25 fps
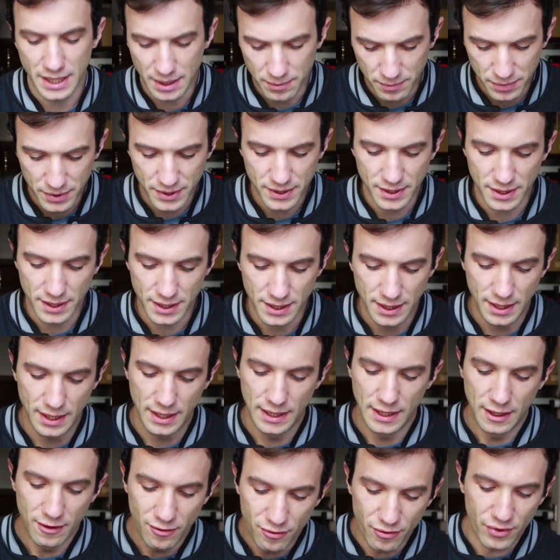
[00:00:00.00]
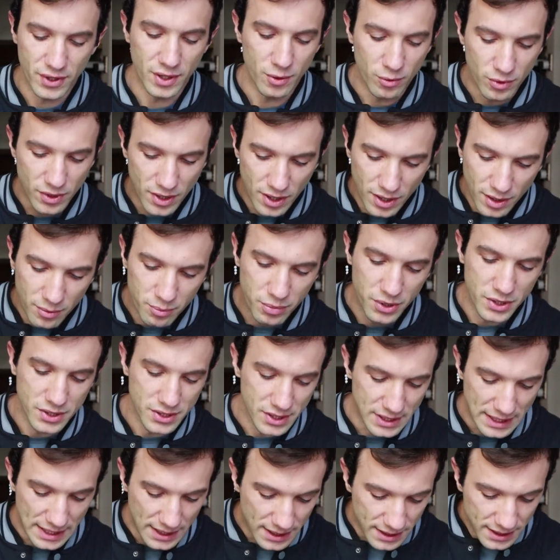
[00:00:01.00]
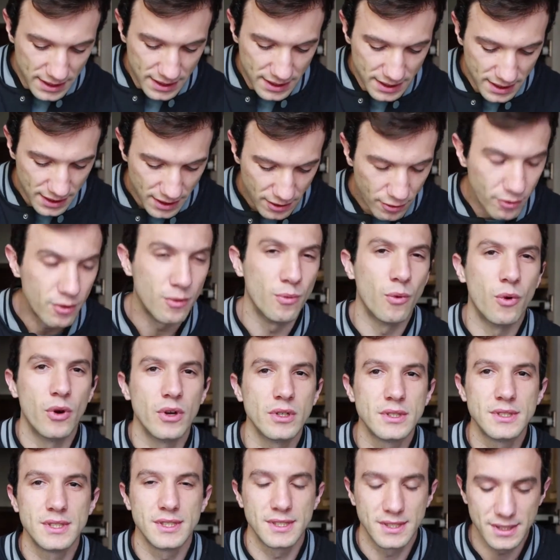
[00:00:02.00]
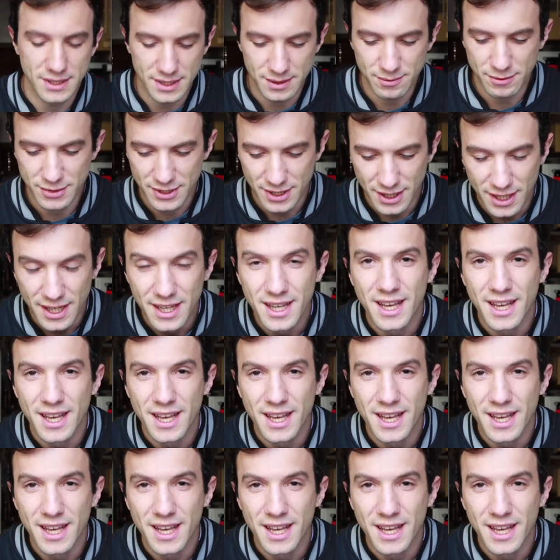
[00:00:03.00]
Empathy, free will, personality, reward systems,